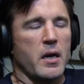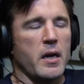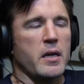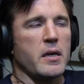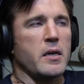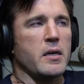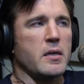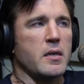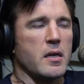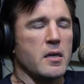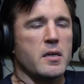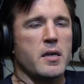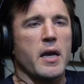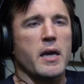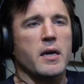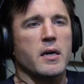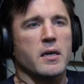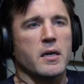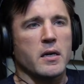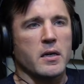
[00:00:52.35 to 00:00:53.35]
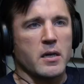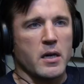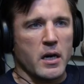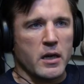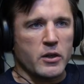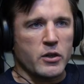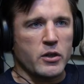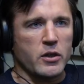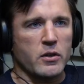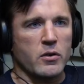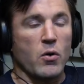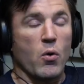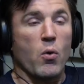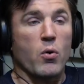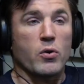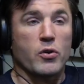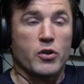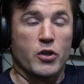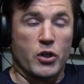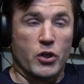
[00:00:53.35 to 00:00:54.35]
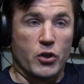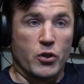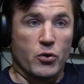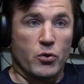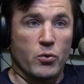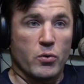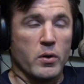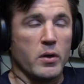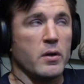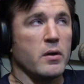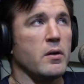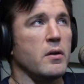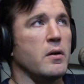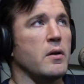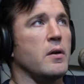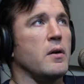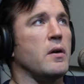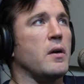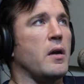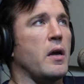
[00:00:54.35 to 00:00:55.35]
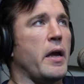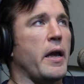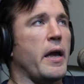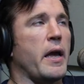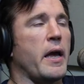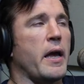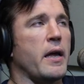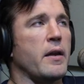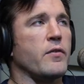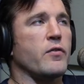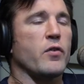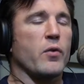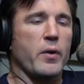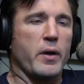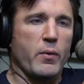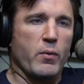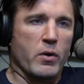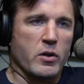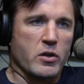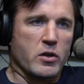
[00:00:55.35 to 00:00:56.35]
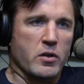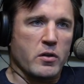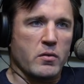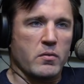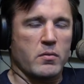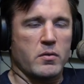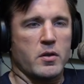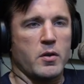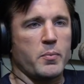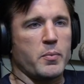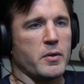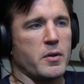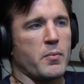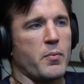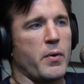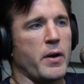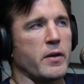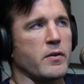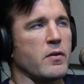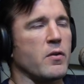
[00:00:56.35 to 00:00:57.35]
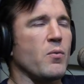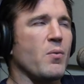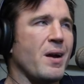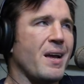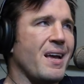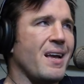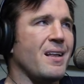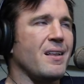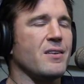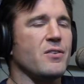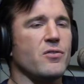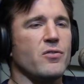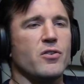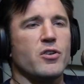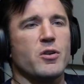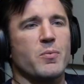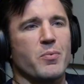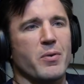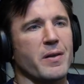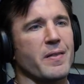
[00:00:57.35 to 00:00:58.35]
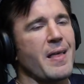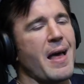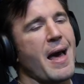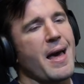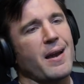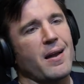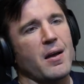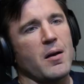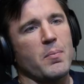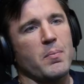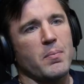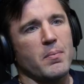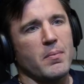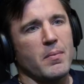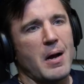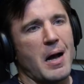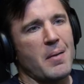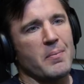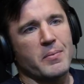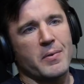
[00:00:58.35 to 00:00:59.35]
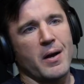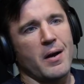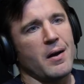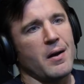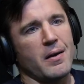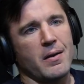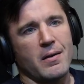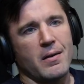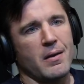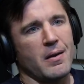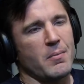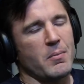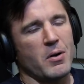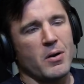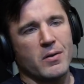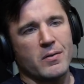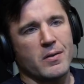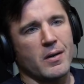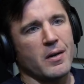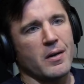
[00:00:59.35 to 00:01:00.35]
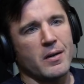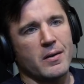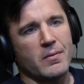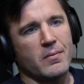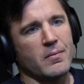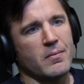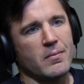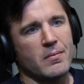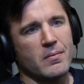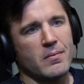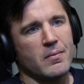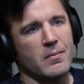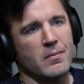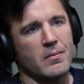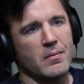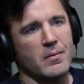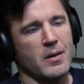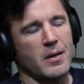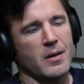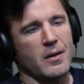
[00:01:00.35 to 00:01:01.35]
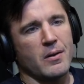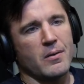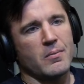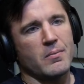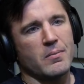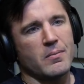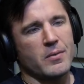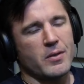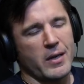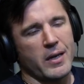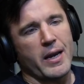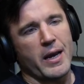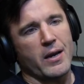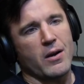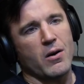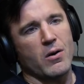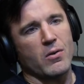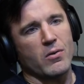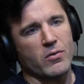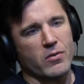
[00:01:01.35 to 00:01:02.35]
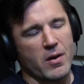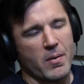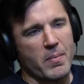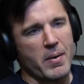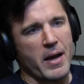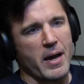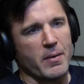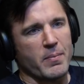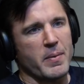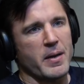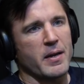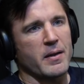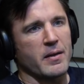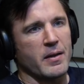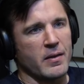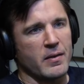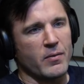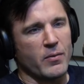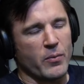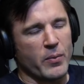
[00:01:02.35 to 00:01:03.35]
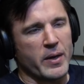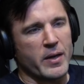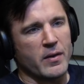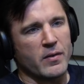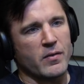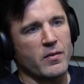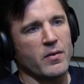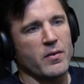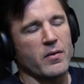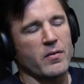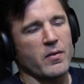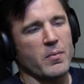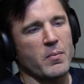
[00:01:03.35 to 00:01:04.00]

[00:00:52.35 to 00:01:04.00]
And he did take a concussion or two, and so he wants to put the brakes on. Well, as soon as you bring that up, I'm done. I'm all done, you know, saying, hey, Carlos, come back, man. Reconsider